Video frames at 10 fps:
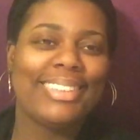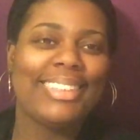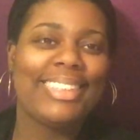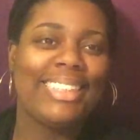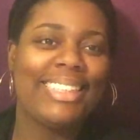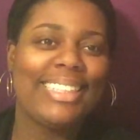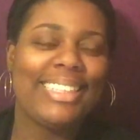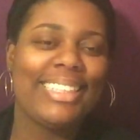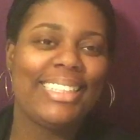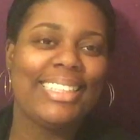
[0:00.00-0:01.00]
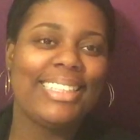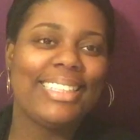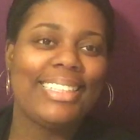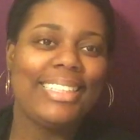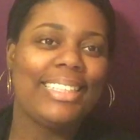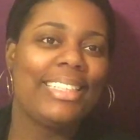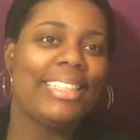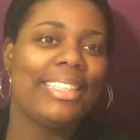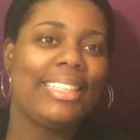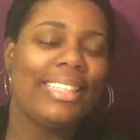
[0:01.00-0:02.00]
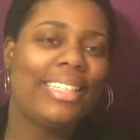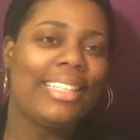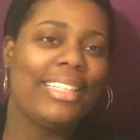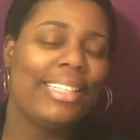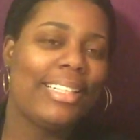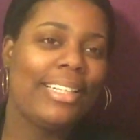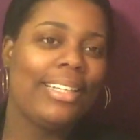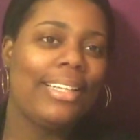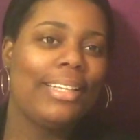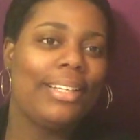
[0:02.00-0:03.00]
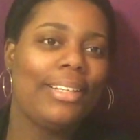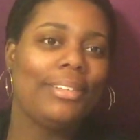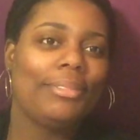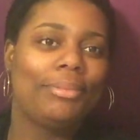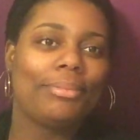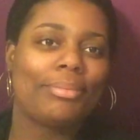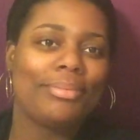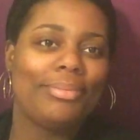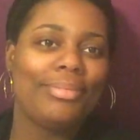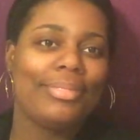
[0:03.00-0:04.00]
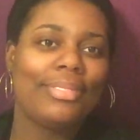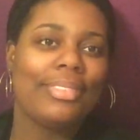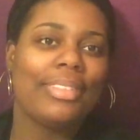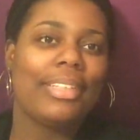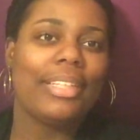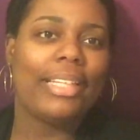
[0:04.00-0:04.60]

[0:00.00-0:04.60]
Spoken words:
[no speech]